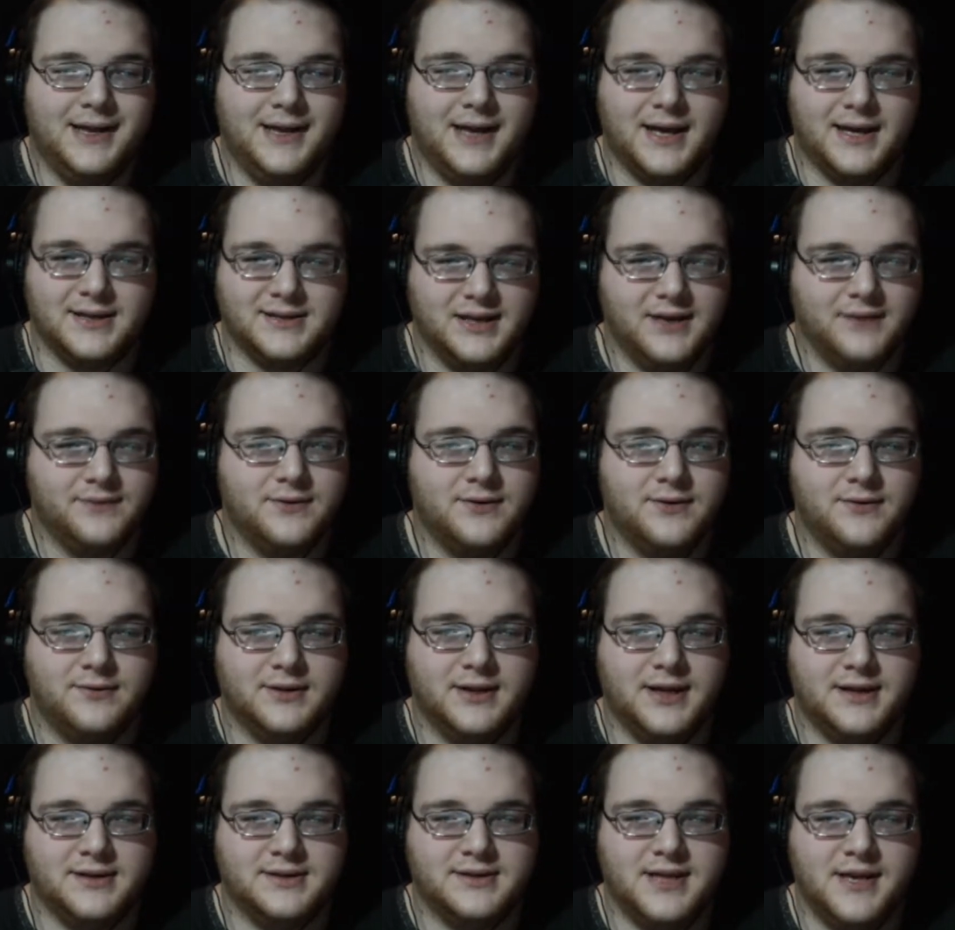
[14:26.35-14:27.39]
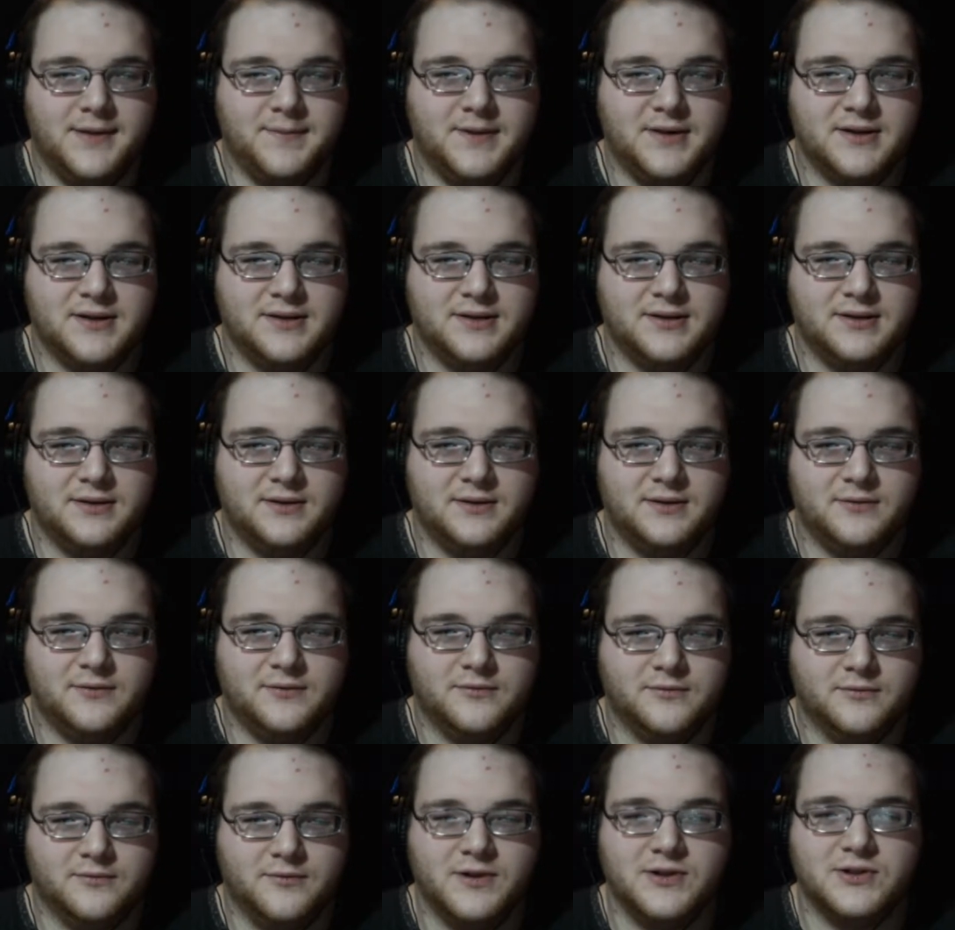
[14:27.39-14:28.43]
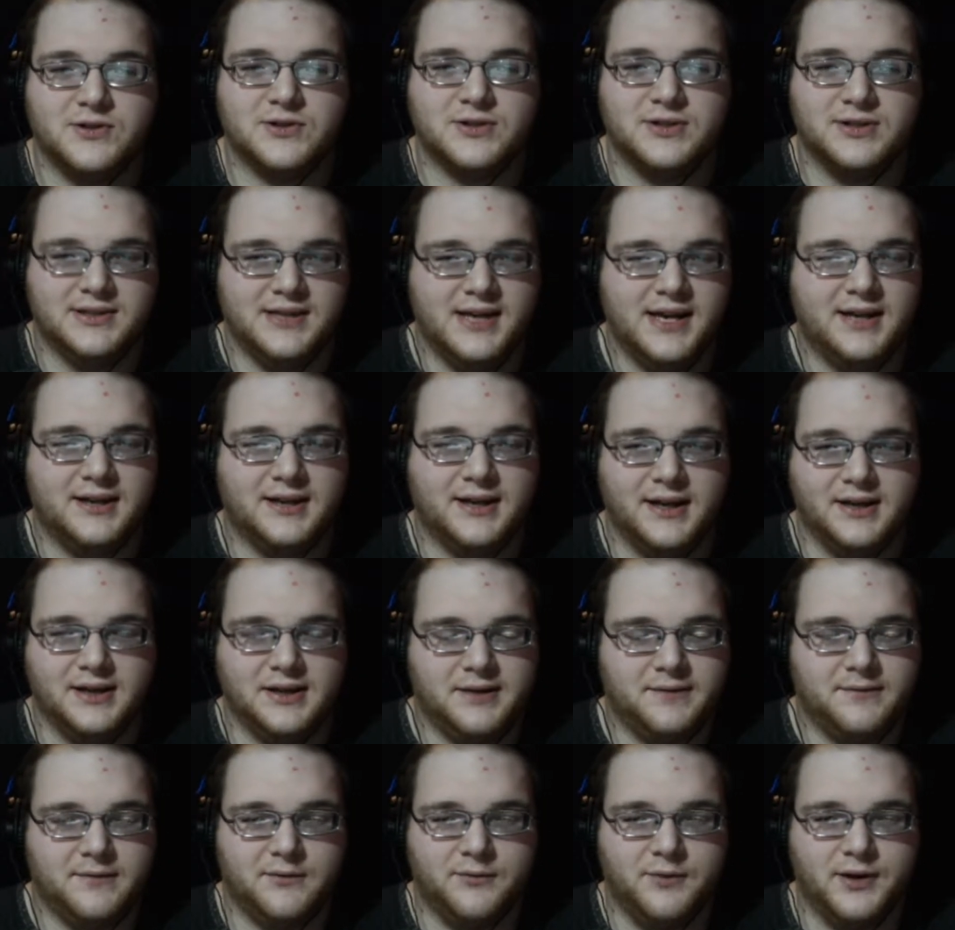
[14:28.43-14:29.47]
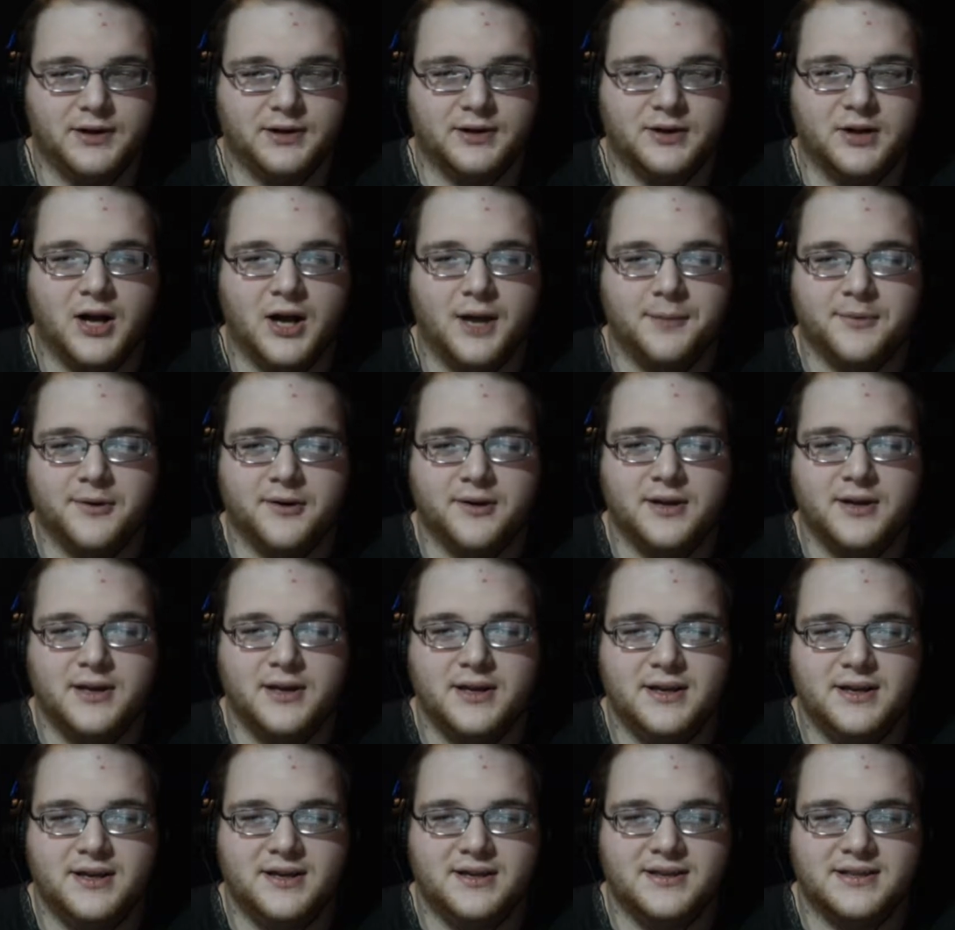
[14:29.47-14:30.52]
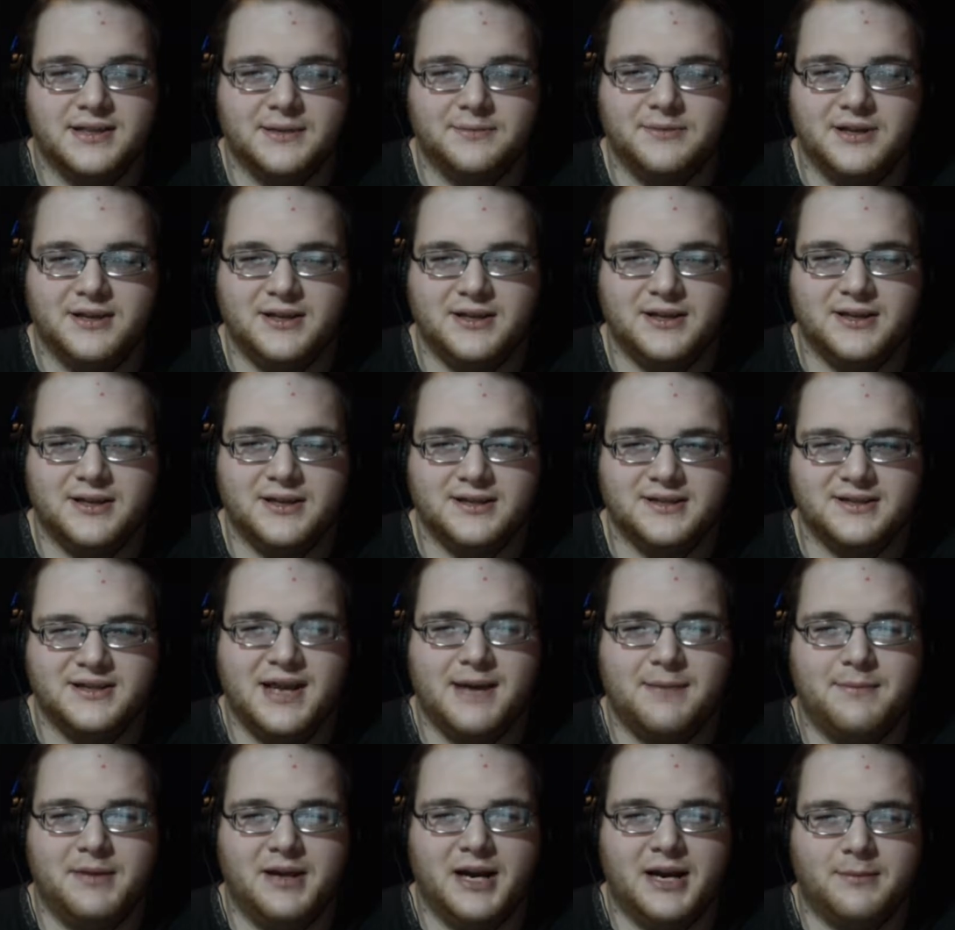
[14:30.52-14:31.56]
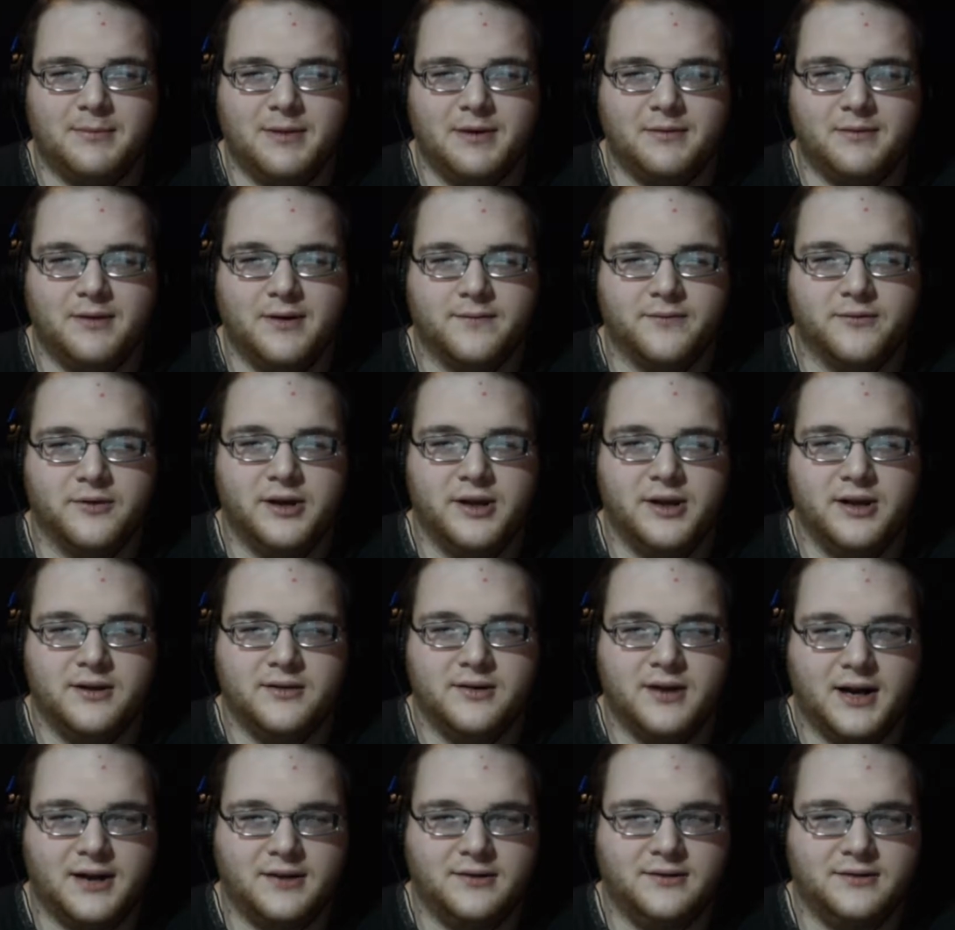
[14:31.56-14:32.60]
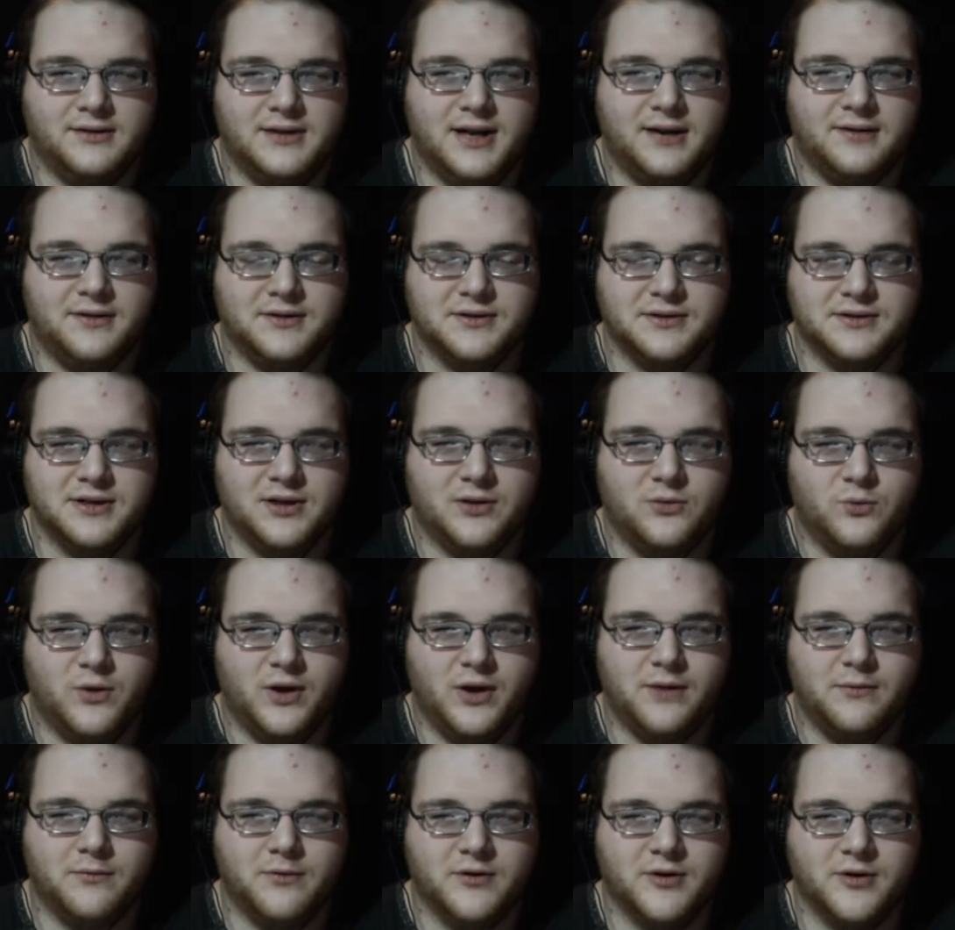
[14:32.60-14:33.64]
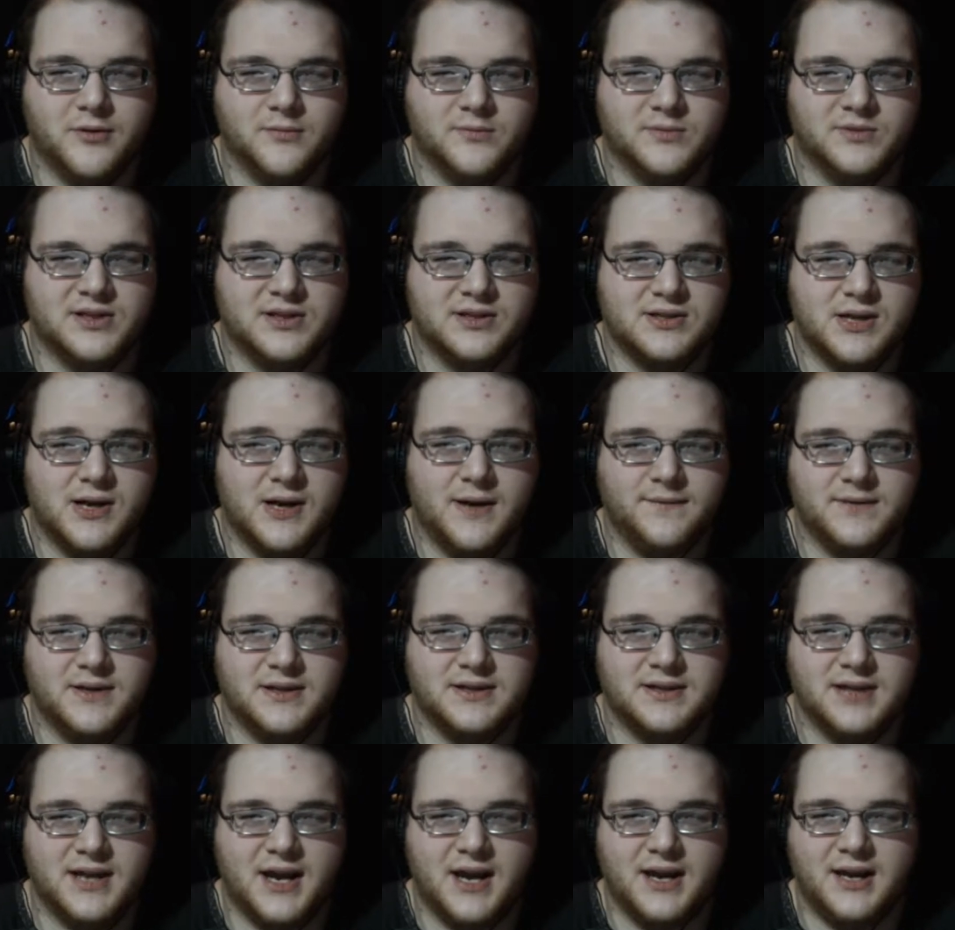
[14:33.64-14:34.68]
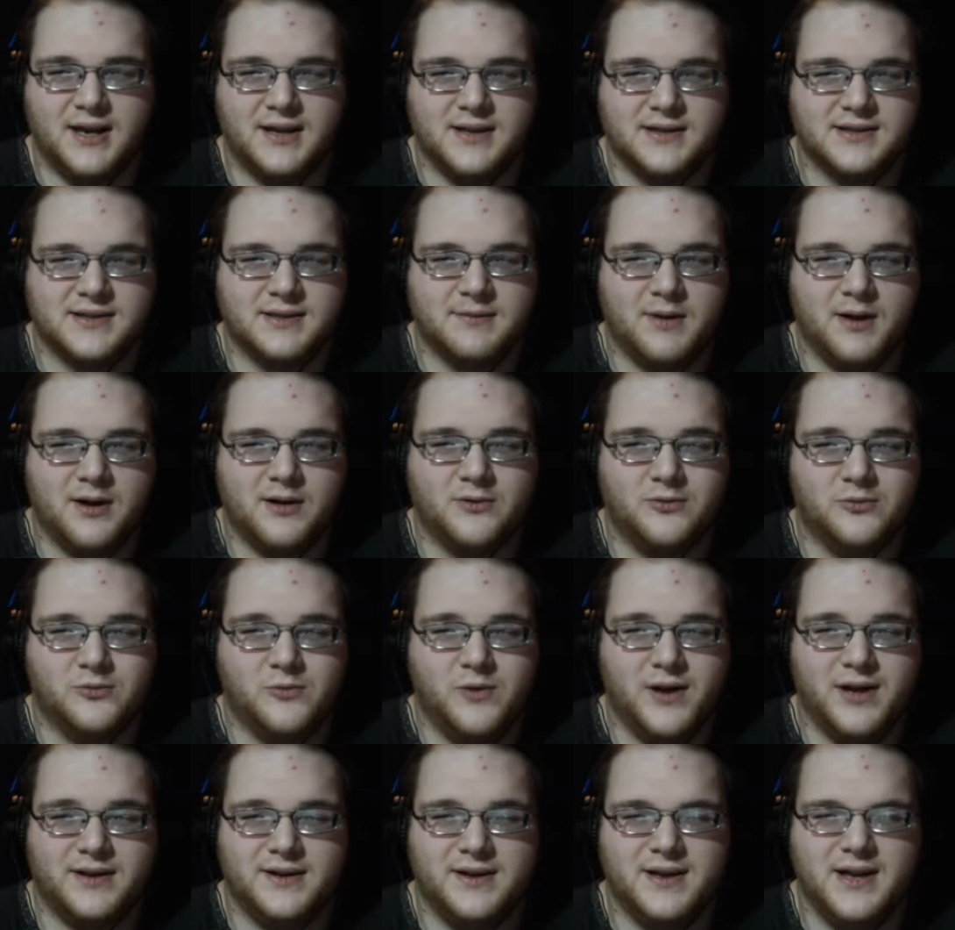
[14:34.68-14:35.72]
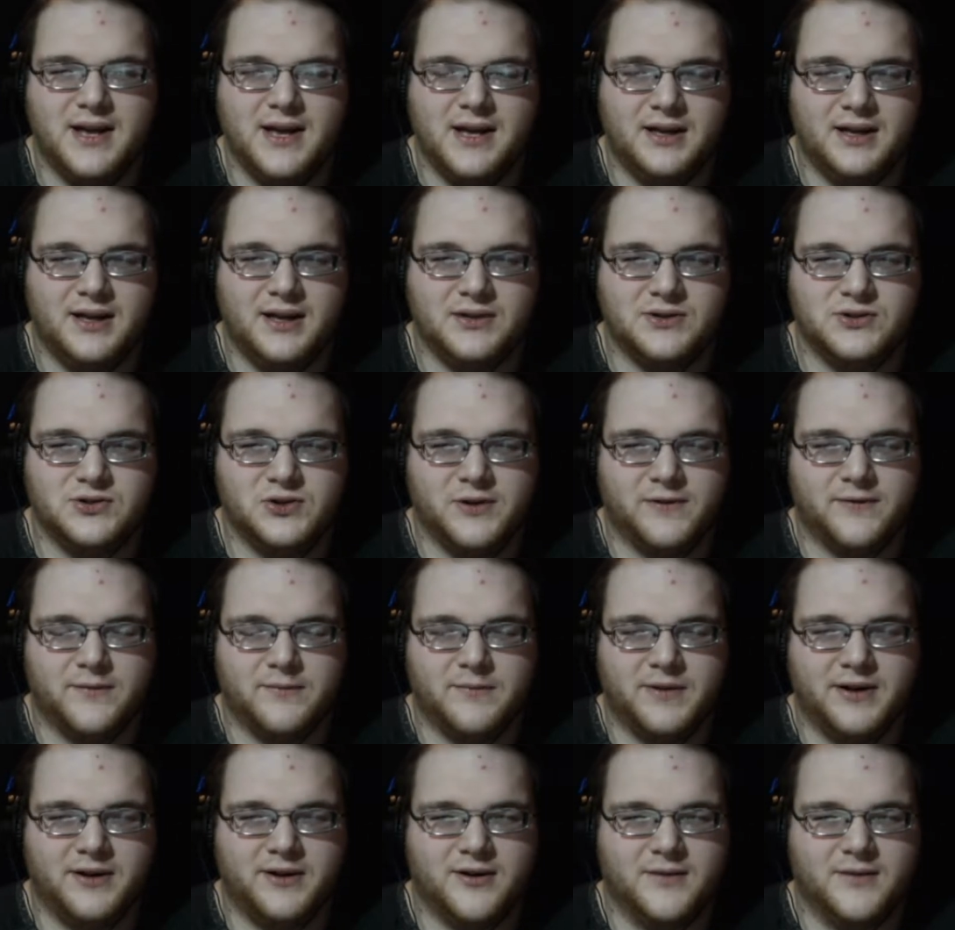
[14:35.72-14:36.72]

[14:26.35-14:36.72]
As the afternoon light deepened, rich daylight giving way to copper, something snapped me out of my reverie. I looked down and saw white worms, soft and tiny and somehow wet, inching over my